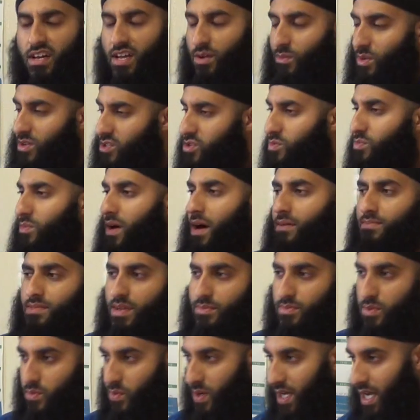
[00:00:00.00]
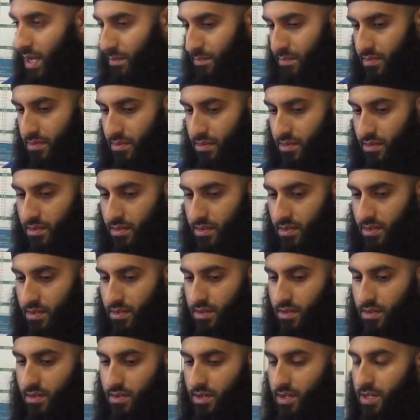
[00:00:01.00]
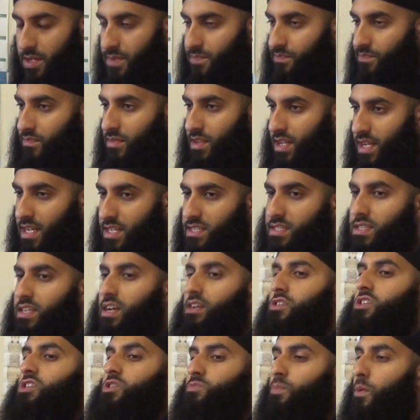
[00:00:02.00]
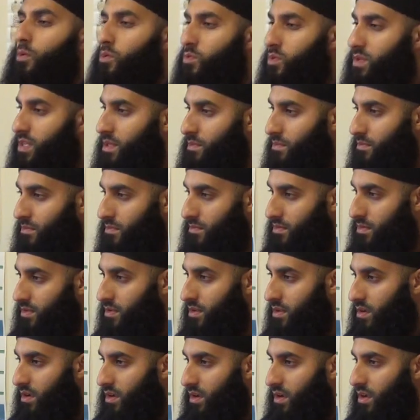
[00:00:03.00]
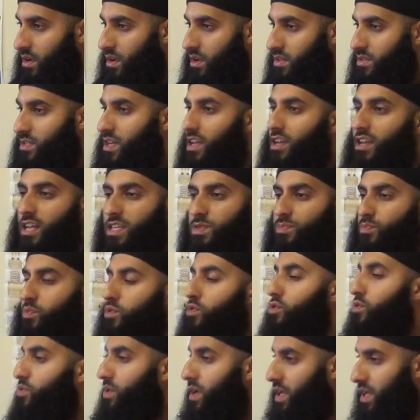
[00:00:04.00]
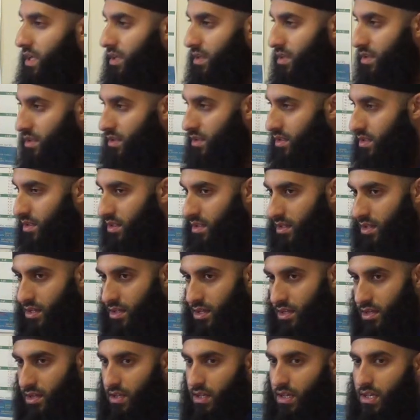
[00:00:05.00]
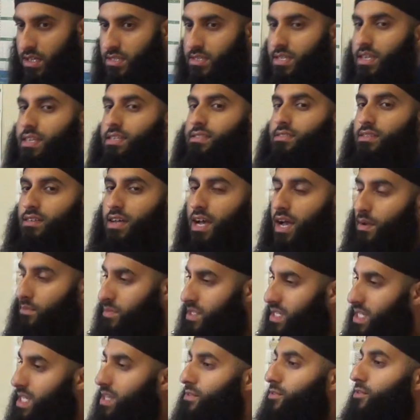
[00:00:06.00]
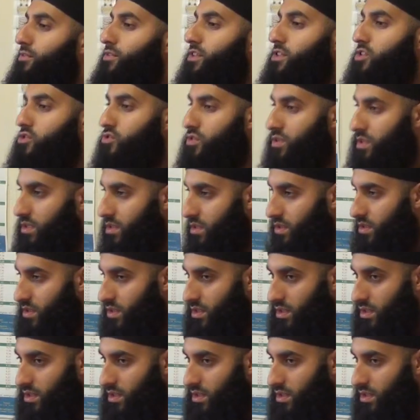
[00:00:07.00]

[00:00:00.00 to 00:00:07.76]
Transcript: He went to Muhammad Abdul Wahab. He, spoke with him. He said, Allah has brought you here. He says, I'm going to give you victory.